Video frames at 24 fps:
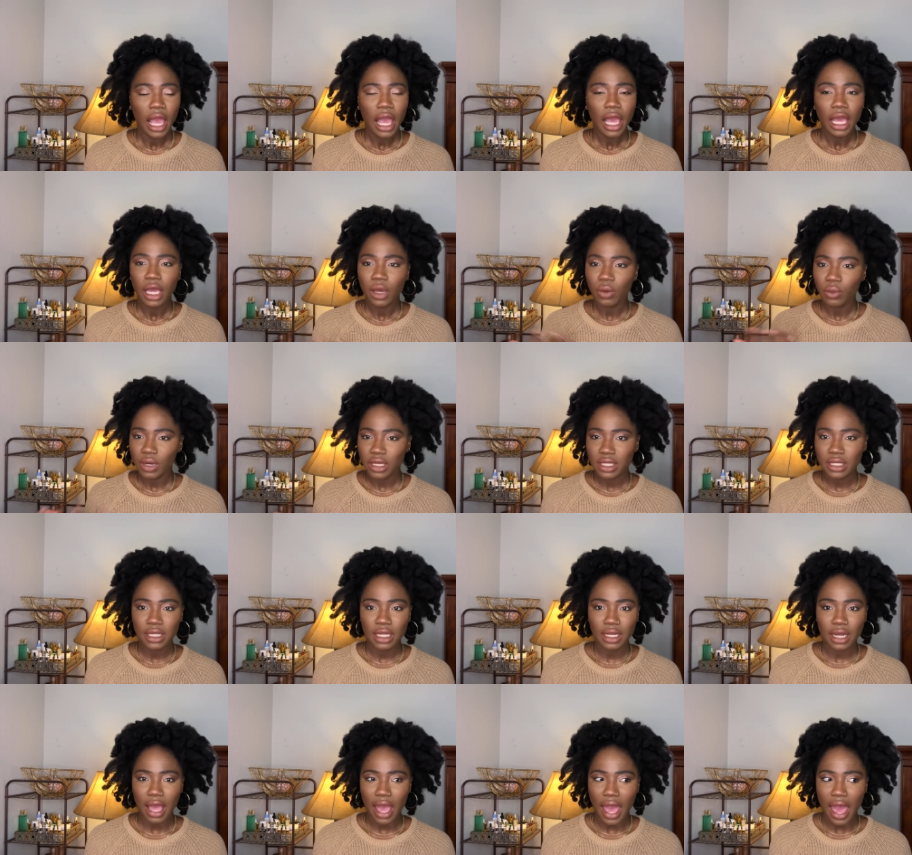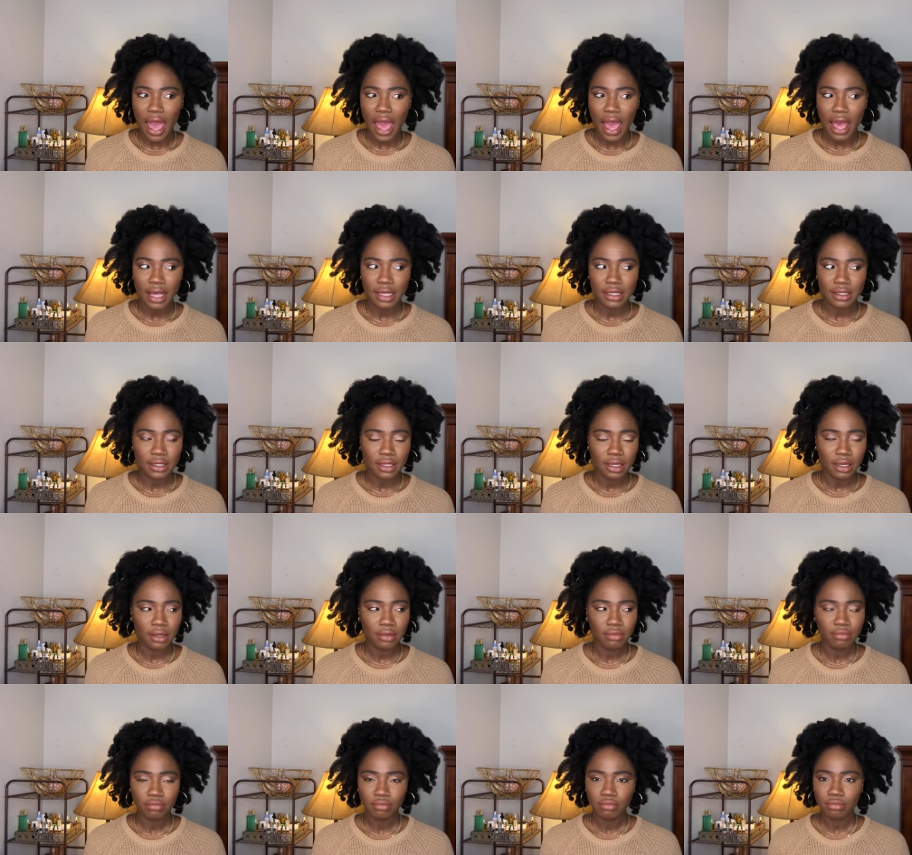it wasn't as
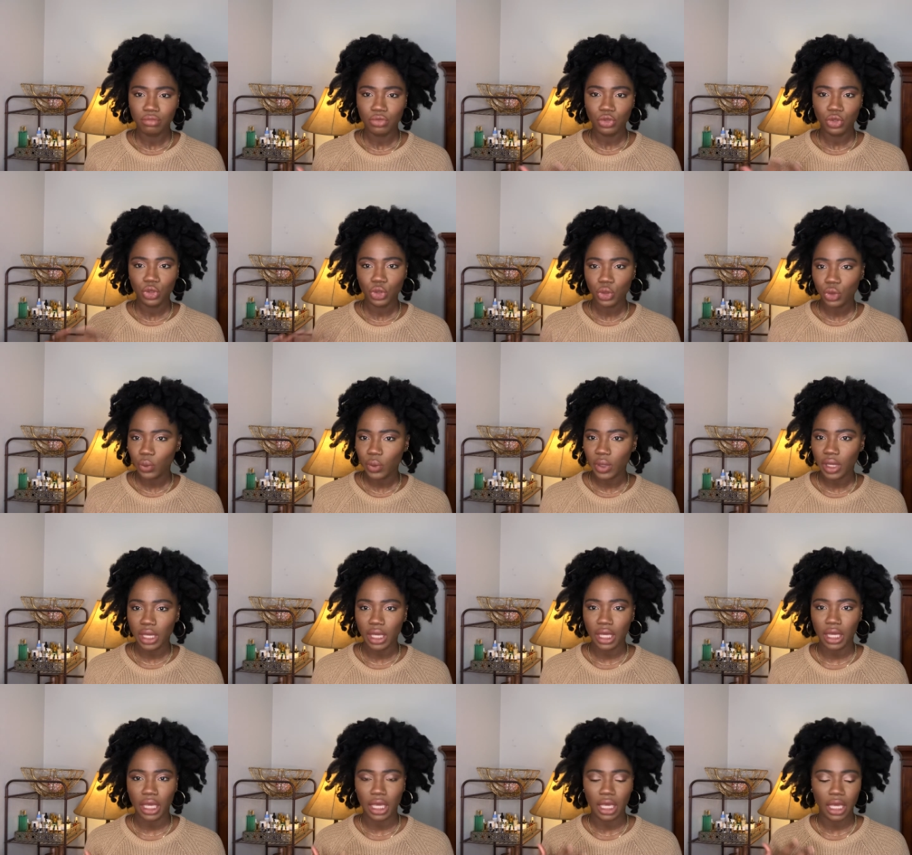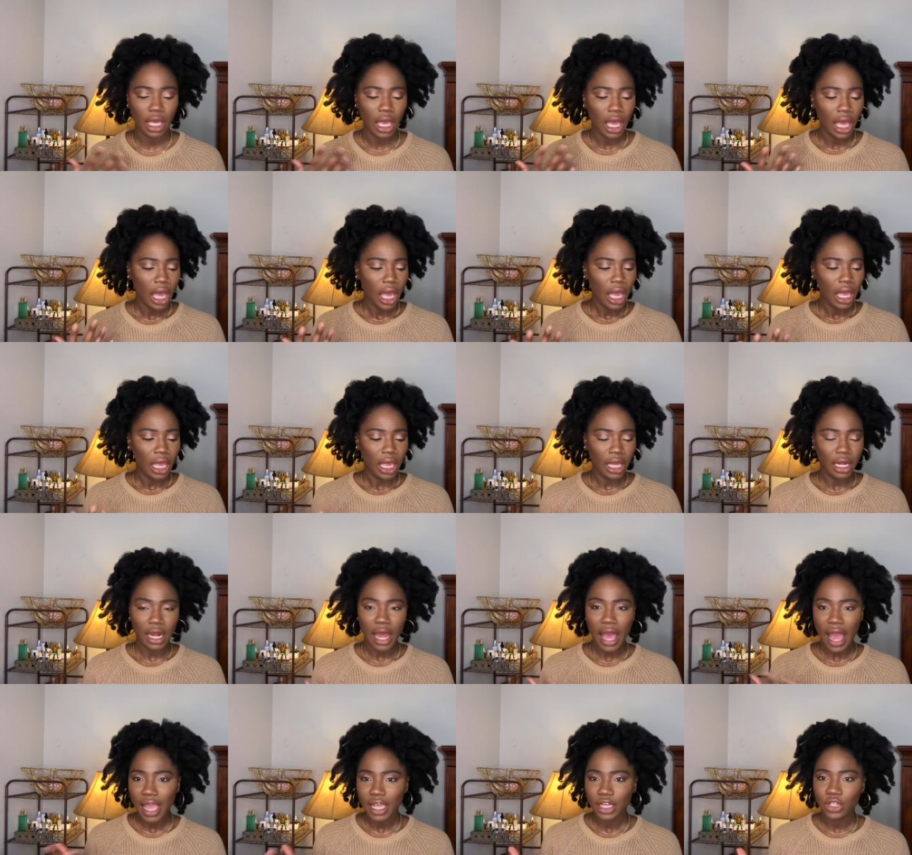dewy and
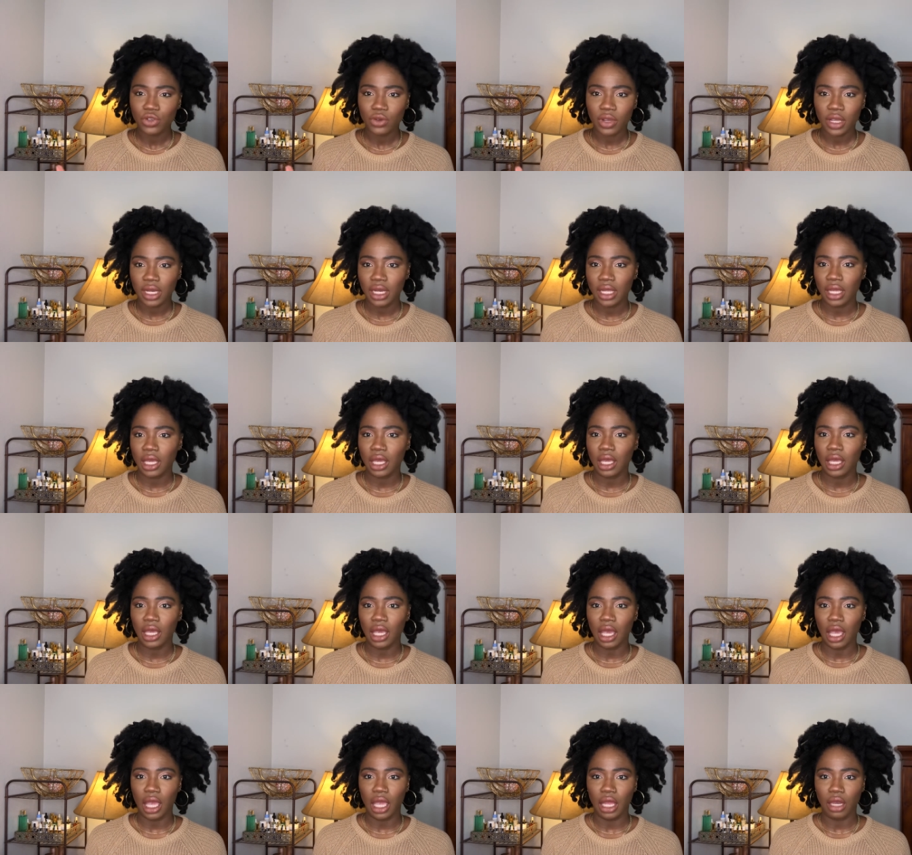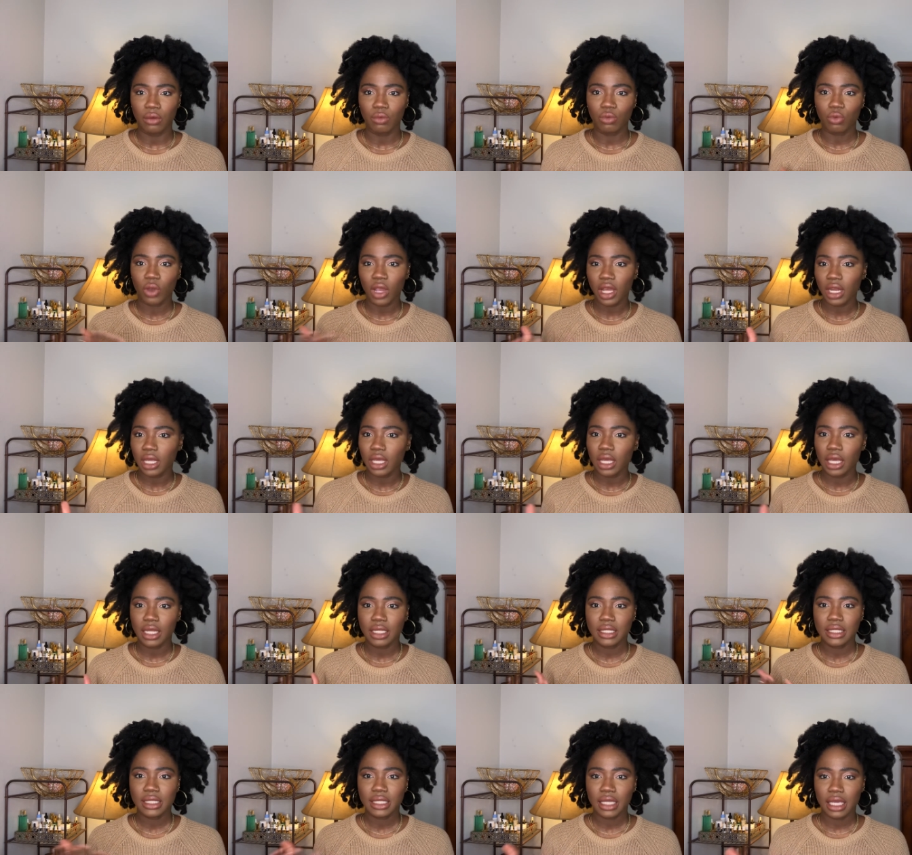hydrating and
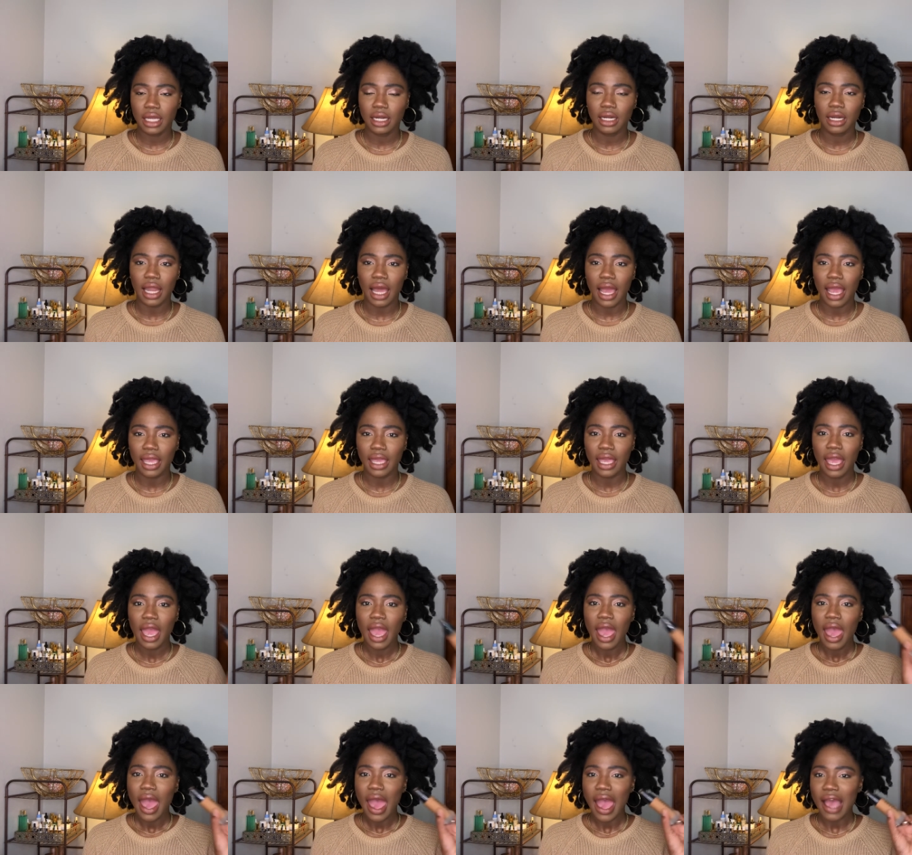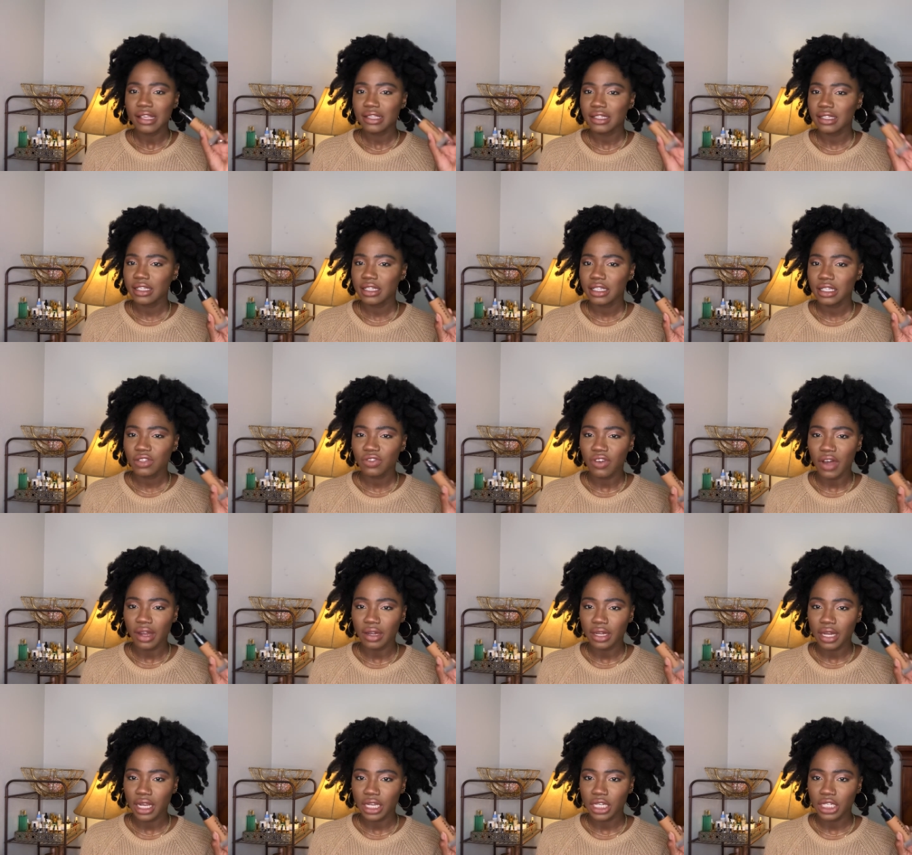radiant skin like as this
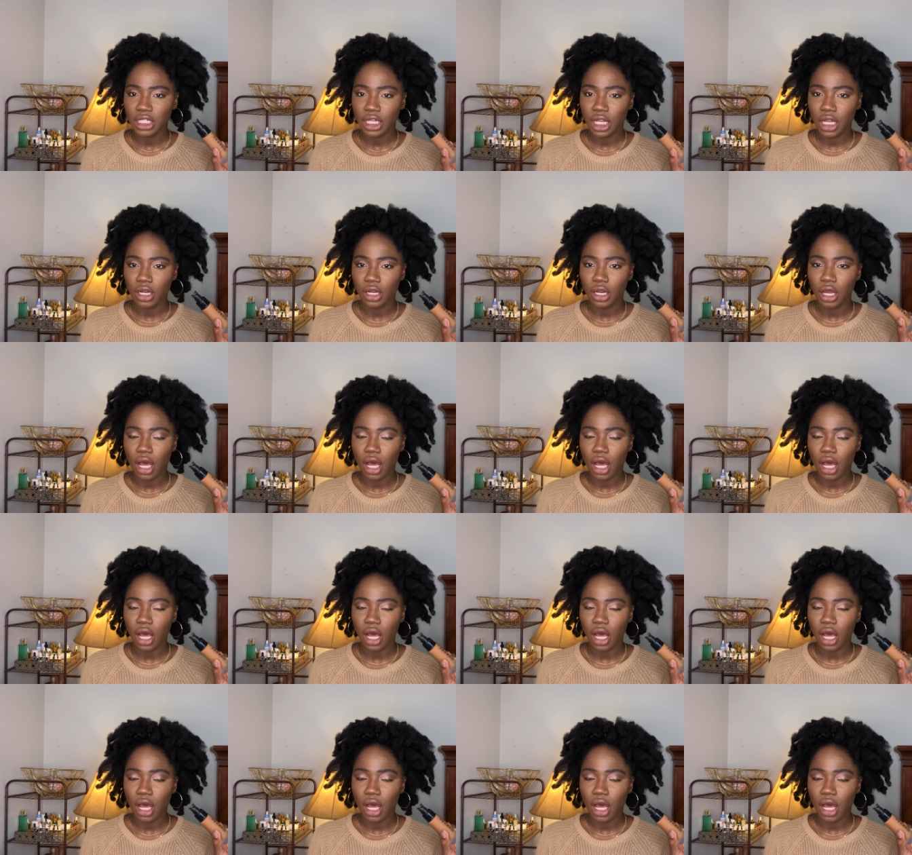foundation